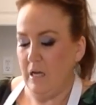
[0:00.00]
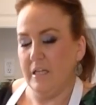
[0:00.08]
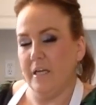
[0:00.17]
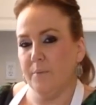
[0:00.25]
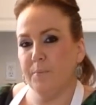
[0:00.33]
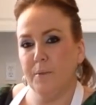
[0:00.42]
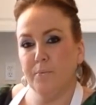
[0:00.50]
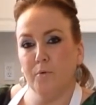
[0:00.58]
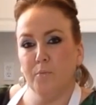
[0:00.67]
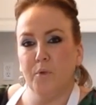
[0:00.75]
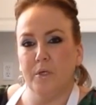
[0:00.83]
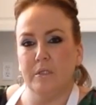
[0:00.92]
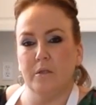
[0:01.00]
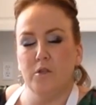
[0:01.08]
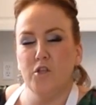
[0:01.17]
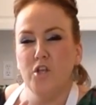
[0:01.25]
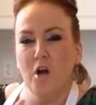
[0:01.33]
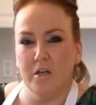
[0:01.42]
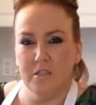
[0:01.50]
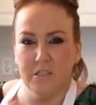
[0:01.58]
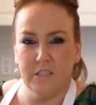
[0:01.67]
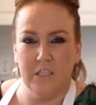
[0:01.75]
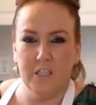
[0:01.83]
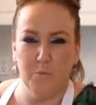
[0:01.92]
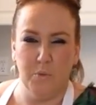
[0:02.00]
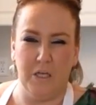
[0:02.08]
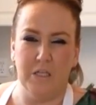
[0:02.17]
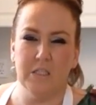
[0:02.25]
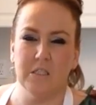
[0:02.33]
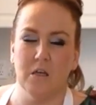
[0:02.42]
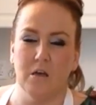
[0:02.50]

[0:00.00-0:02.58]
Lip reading: A lot of people put nuts in the base